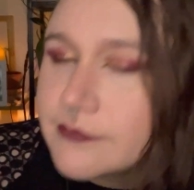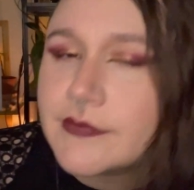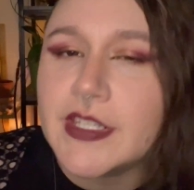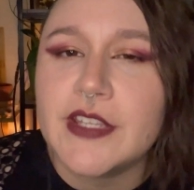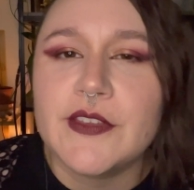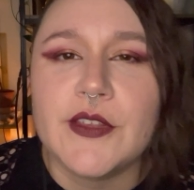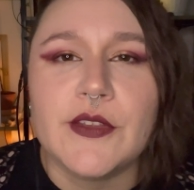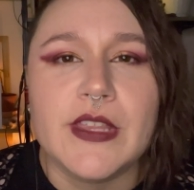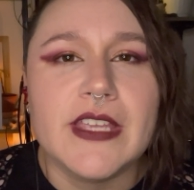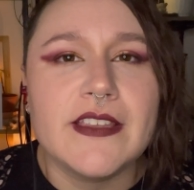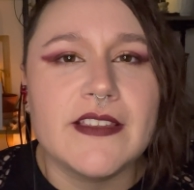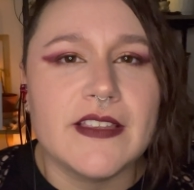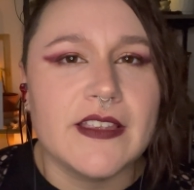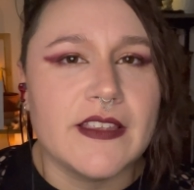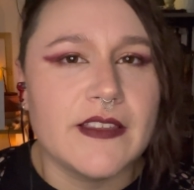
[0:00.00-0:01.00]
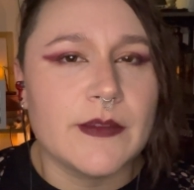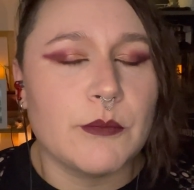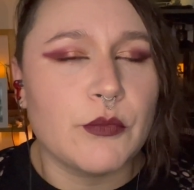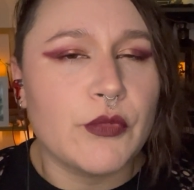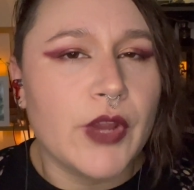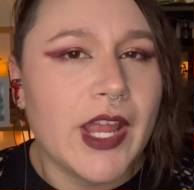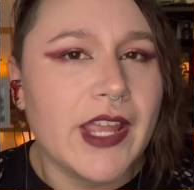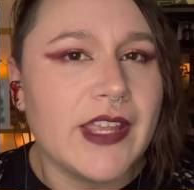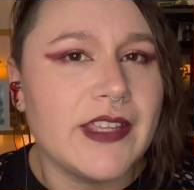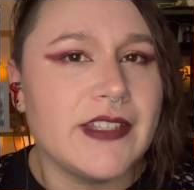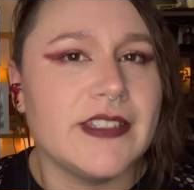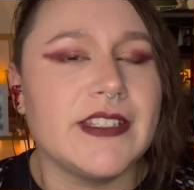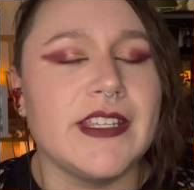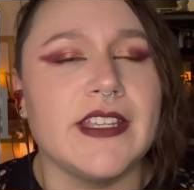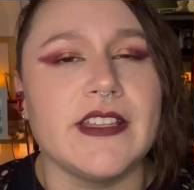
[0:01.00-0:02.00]
So this is
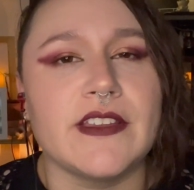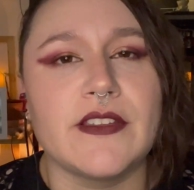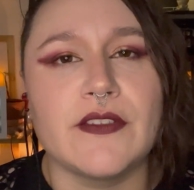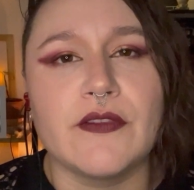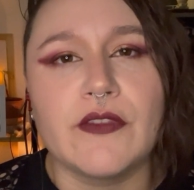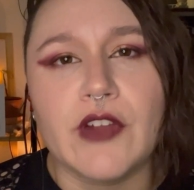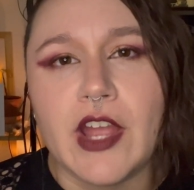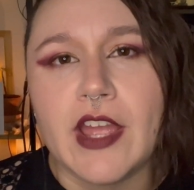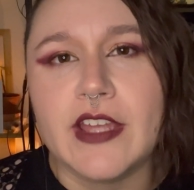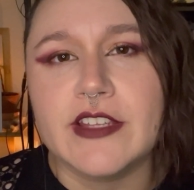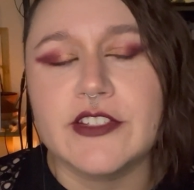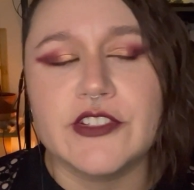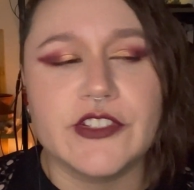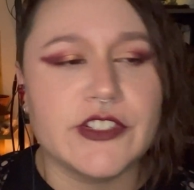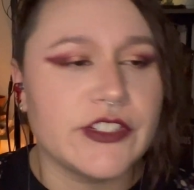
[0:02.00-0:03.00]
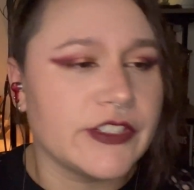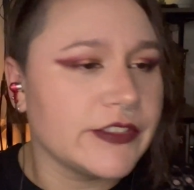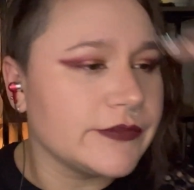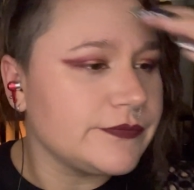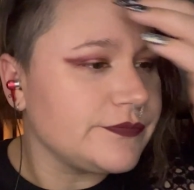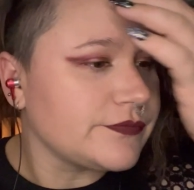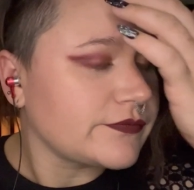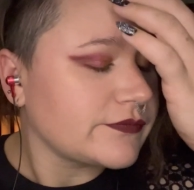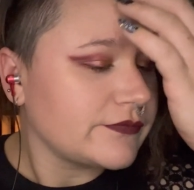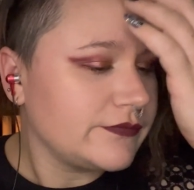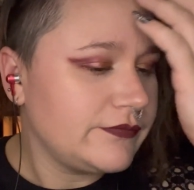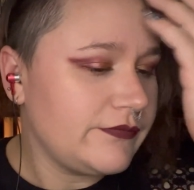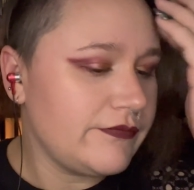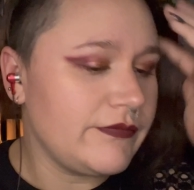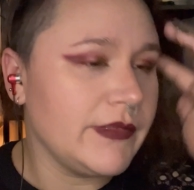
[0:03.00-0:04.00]
bright, it's fresh,
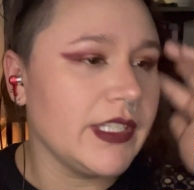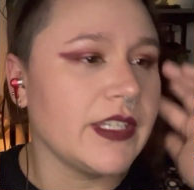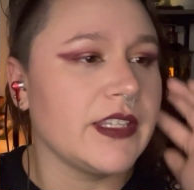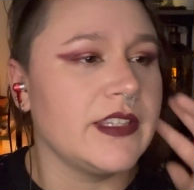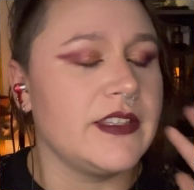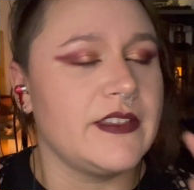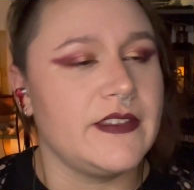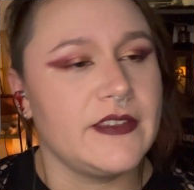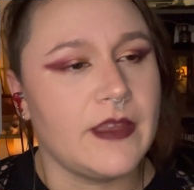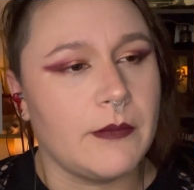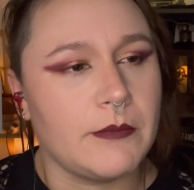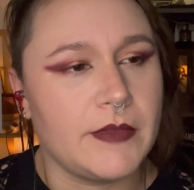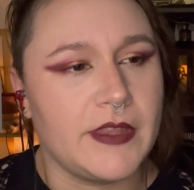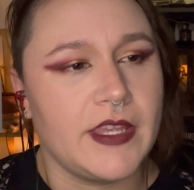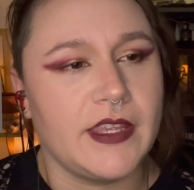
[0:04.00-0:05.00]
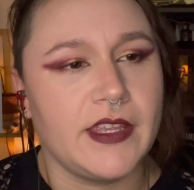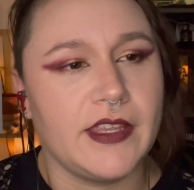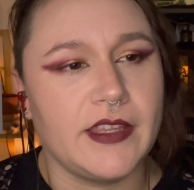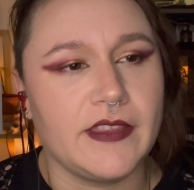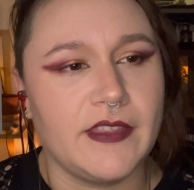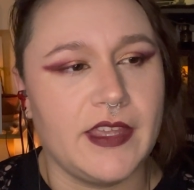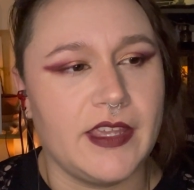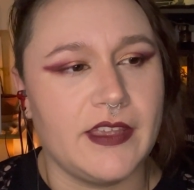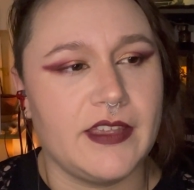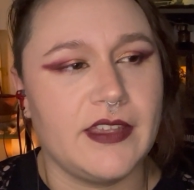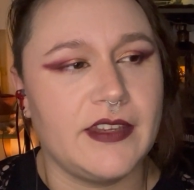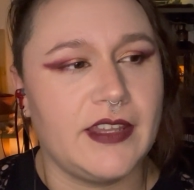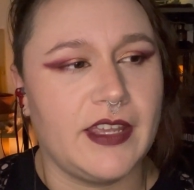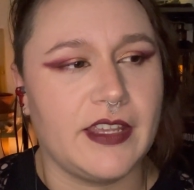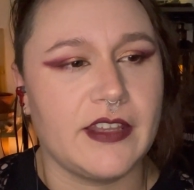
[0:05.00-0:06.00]
something
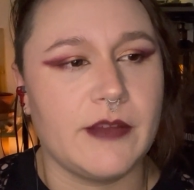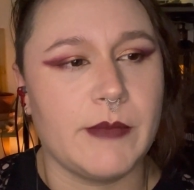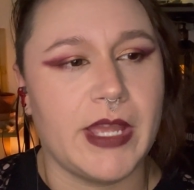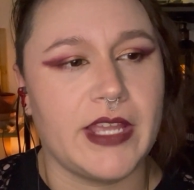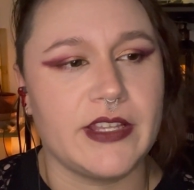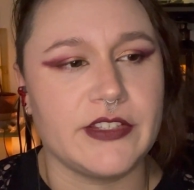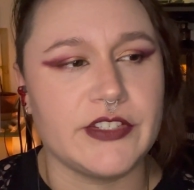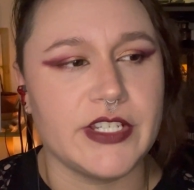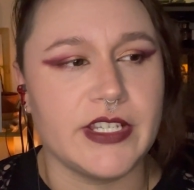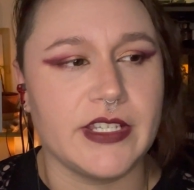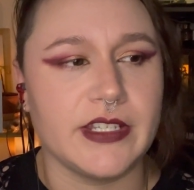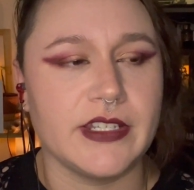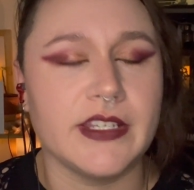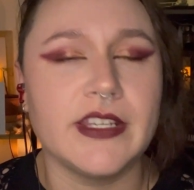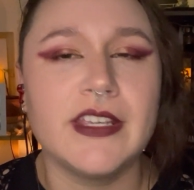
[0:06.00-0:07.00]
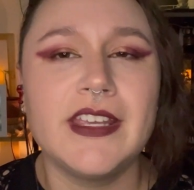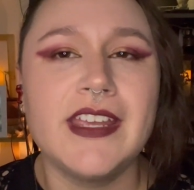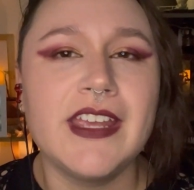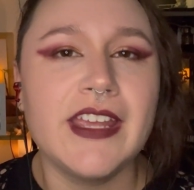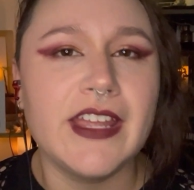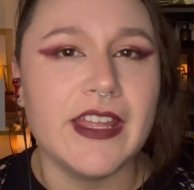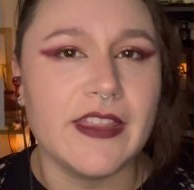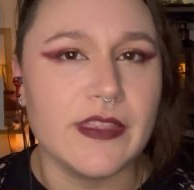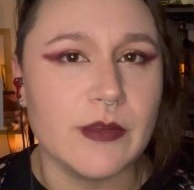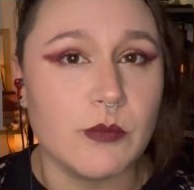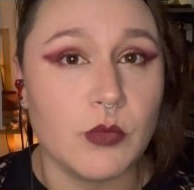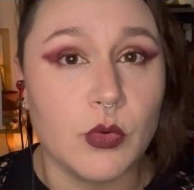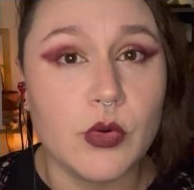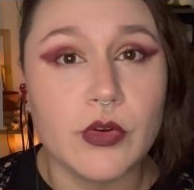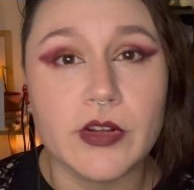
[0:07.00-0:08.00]
that I can imagine in the
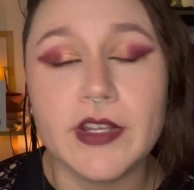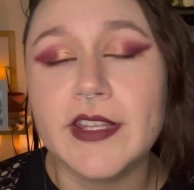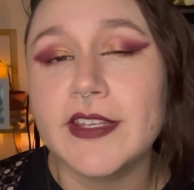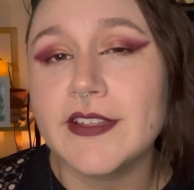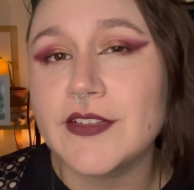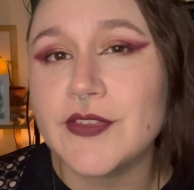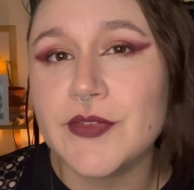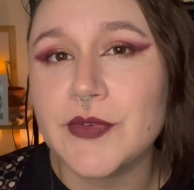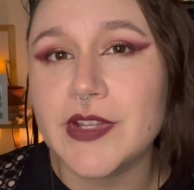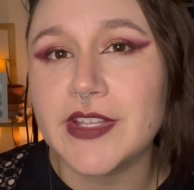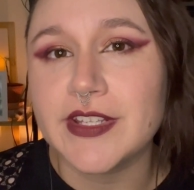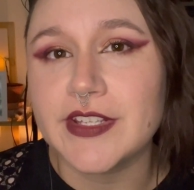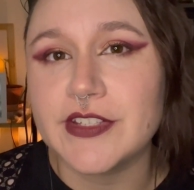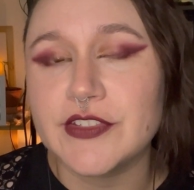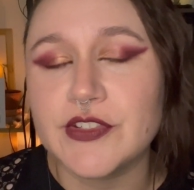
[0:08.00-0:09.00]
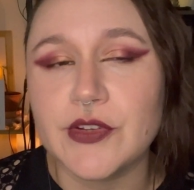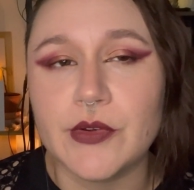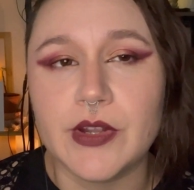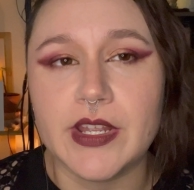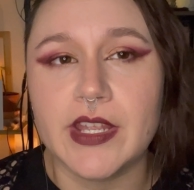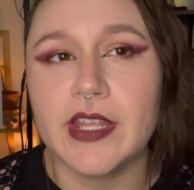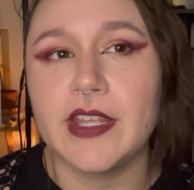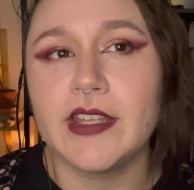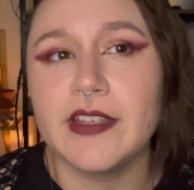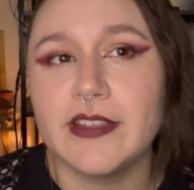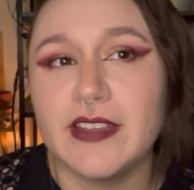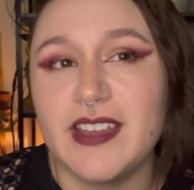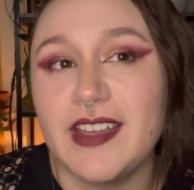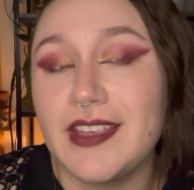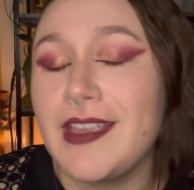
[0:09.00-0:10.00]
mornings really enjoying.
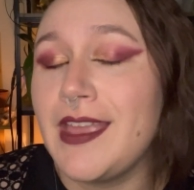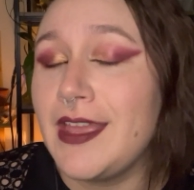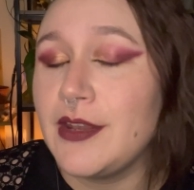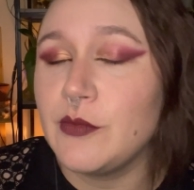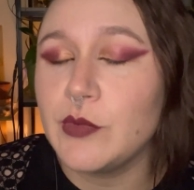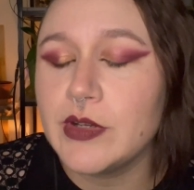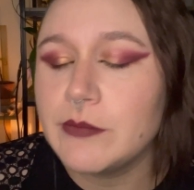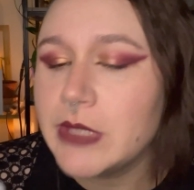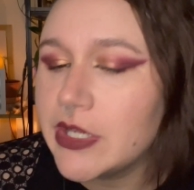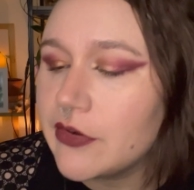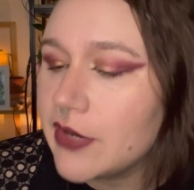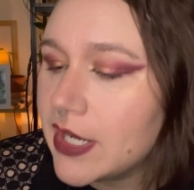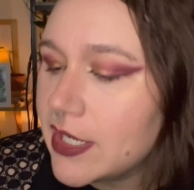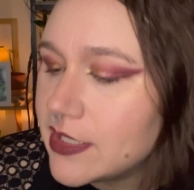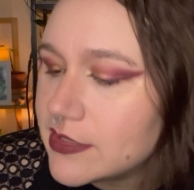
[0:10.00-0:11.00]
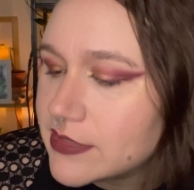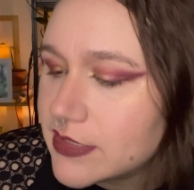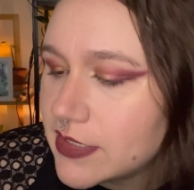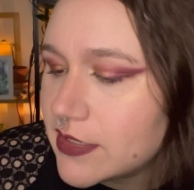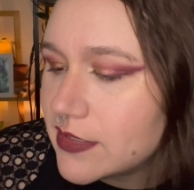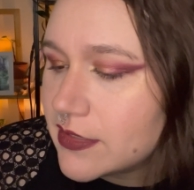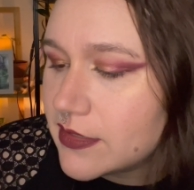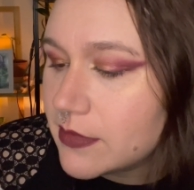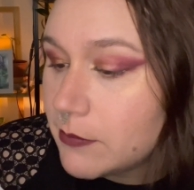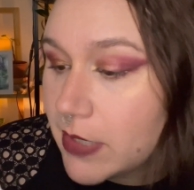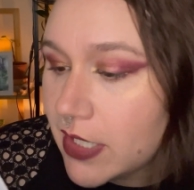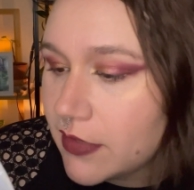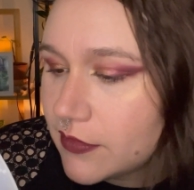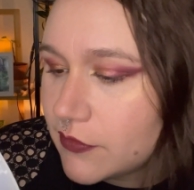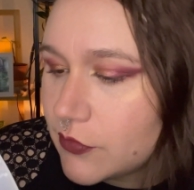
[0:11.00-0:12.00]
Again, would be great in a
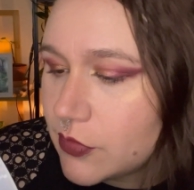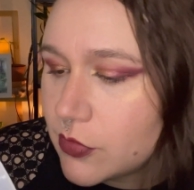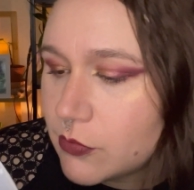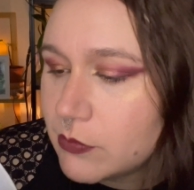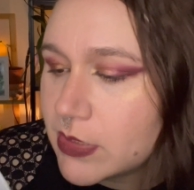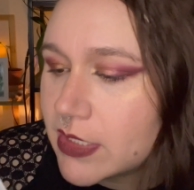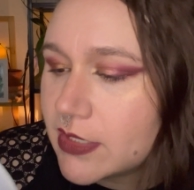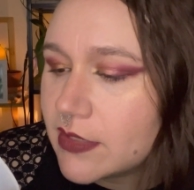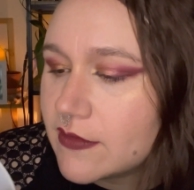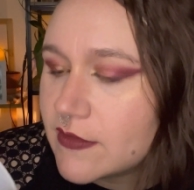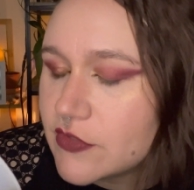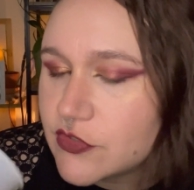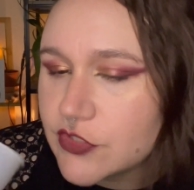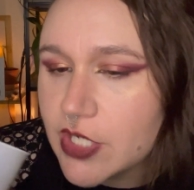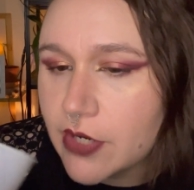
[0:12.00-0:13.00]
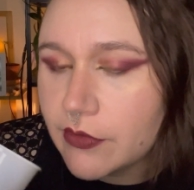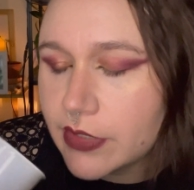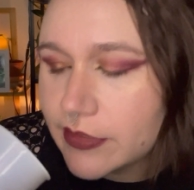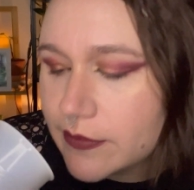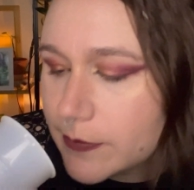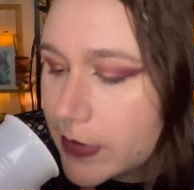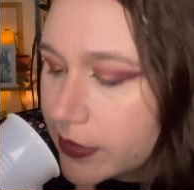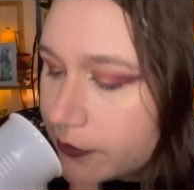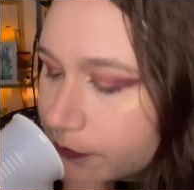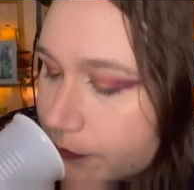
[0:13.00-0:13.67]
bathroom, like as a shower smell.